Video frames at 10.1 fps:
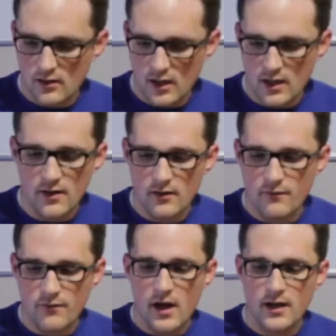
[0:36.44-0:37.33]
I needed to
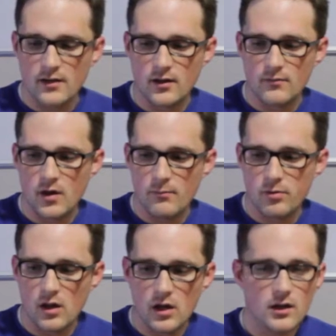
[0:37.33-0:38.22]
find a
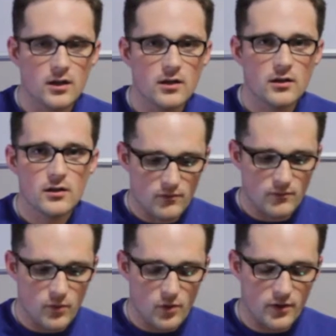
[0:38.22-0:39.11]
plug
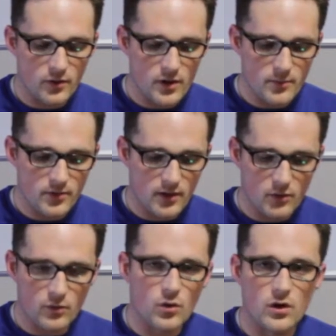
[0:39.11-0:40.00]
for the grip
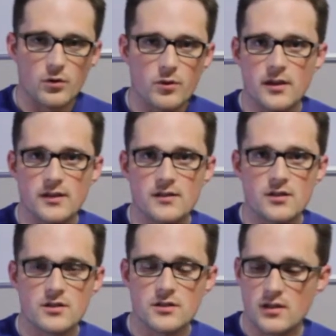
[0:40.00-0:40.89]
that would work with the
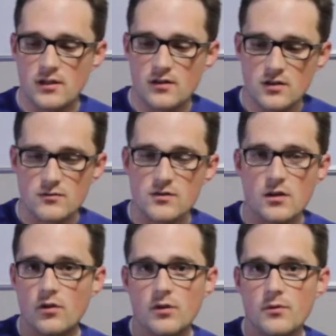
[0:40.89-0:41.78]
extensions, and this was
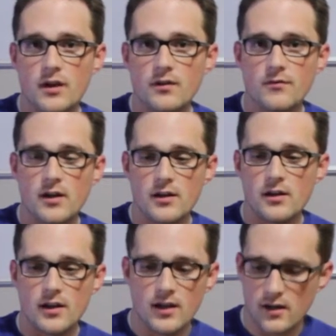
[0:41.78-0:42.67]
the only one I could find,
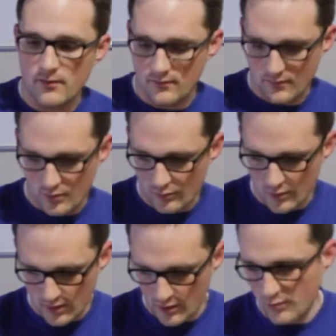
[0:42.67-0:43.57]
and I got it for a
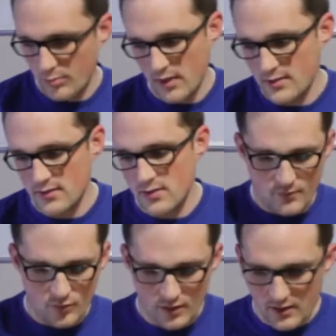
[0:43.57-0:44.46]
really good price.
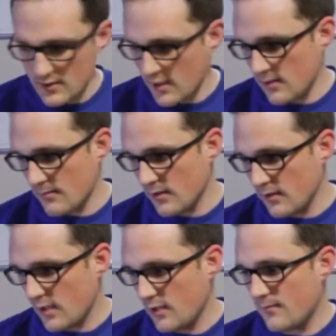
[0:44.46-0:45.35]
I'm really excited
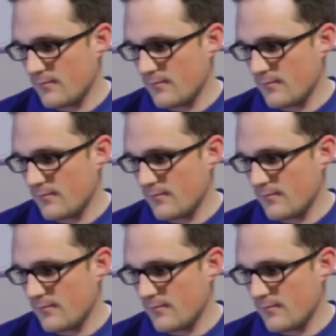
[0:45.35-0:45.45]
about that.